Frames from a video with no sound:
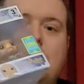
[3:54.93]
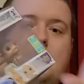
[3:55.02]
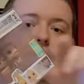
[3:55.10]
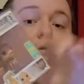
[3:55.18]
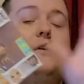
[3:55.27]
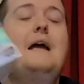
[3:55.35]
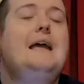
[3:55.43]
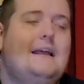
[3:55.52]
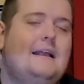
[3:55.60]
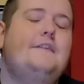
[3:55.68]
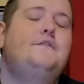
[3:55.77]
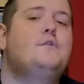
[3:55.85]
if you
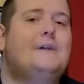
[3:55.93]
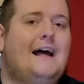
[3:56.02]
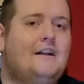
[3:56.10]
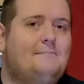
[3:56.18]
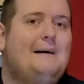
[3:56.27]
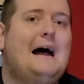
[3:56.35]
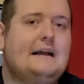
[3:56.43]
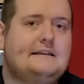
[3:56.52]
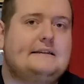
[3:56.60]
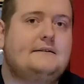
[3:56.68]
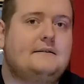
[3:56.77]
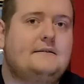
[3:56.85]
if you are not a
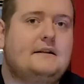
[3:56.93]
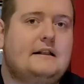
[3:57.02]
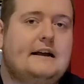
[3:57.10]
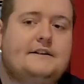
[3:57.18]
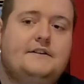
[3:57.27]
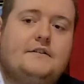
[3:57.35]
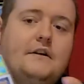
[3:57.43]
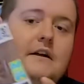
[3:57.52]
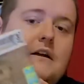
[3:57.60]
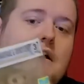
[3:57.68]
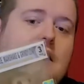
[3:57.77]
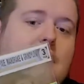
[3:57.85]
box collector,
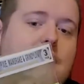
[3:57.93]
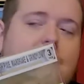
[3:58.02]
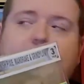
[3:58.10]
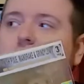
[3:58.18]
this